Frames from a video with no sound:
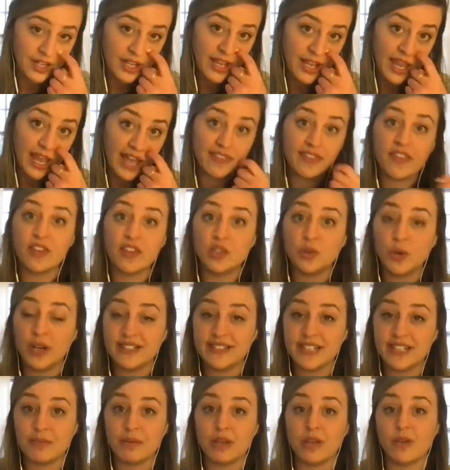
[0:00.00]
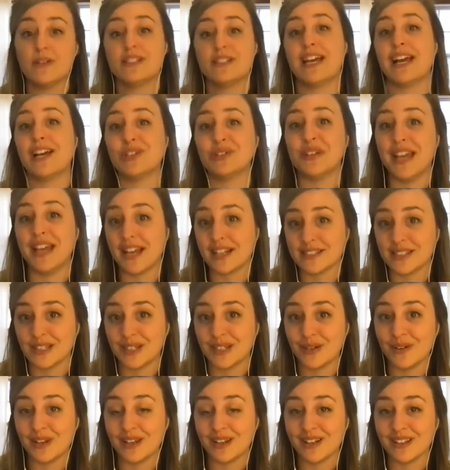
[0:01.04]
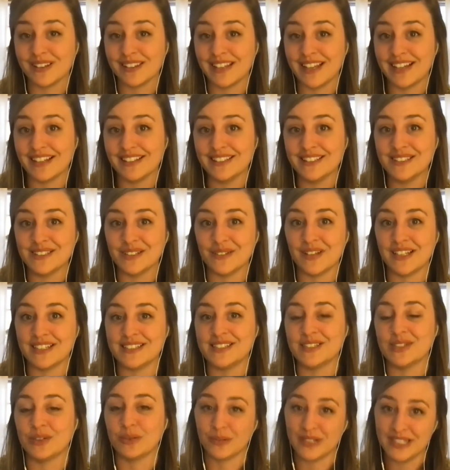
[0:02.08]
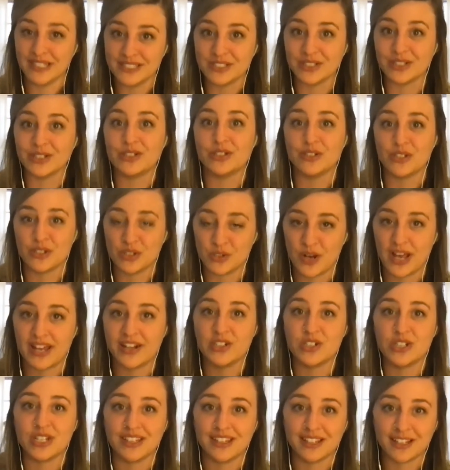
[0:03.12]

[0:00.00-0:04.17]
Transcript: and then the Duett debut was actually executing on that so that's the research right. the strategy the